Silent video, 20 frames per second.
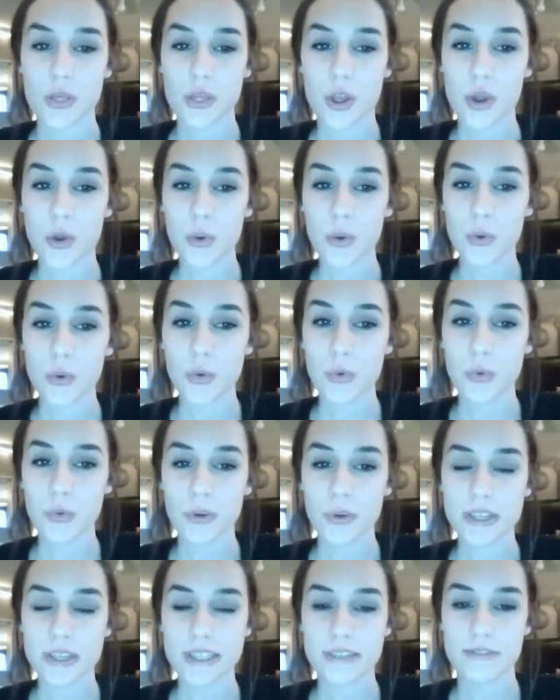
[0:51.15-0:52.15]
who
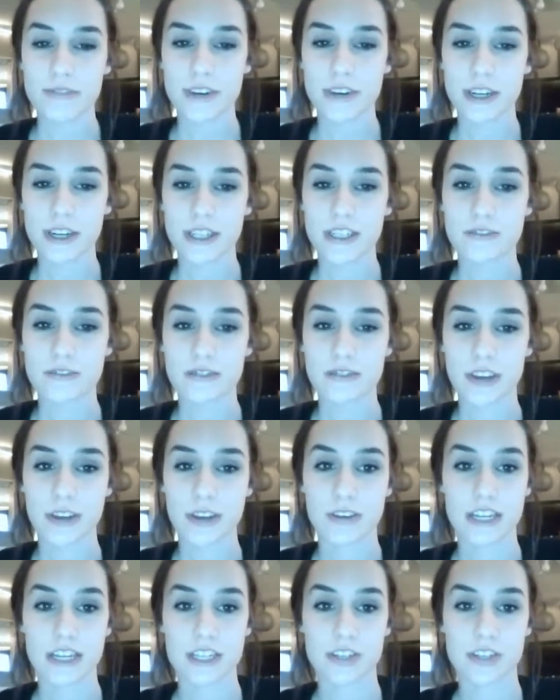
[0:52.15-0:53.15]
was the first
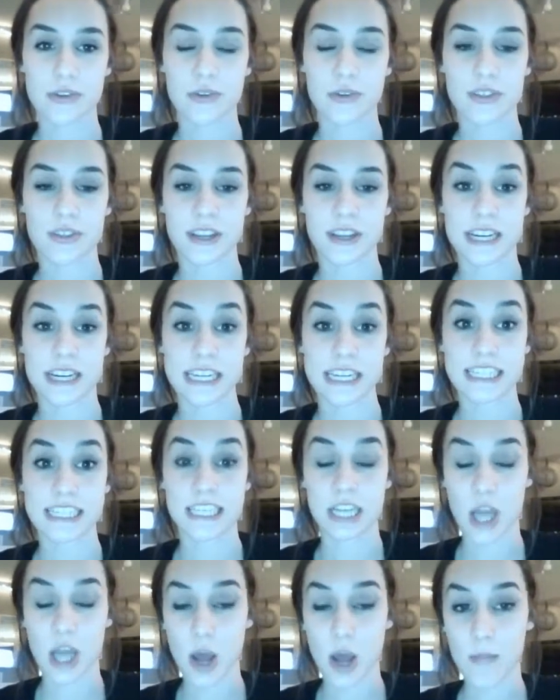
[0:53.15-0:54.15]
foundational theorist to
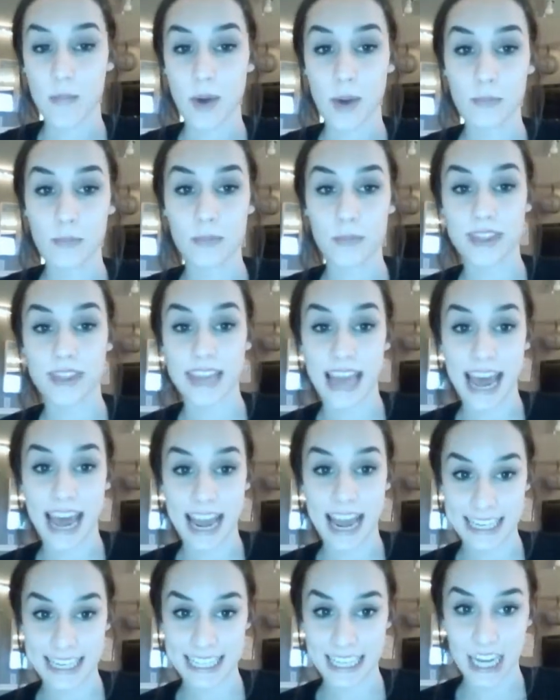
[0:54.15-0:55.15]
come up with the
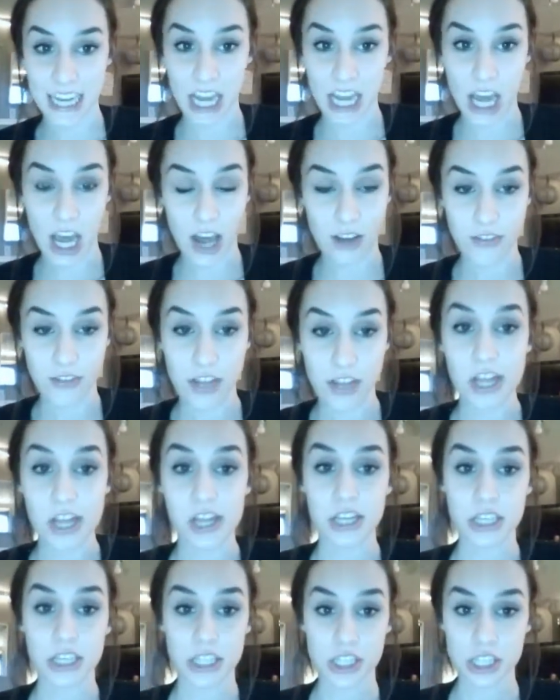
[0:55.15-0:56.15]
idea of
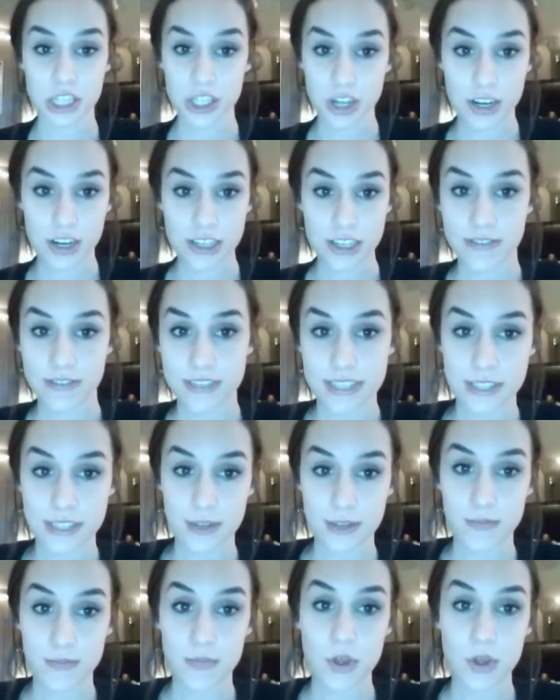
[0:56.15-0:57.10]
constructivism?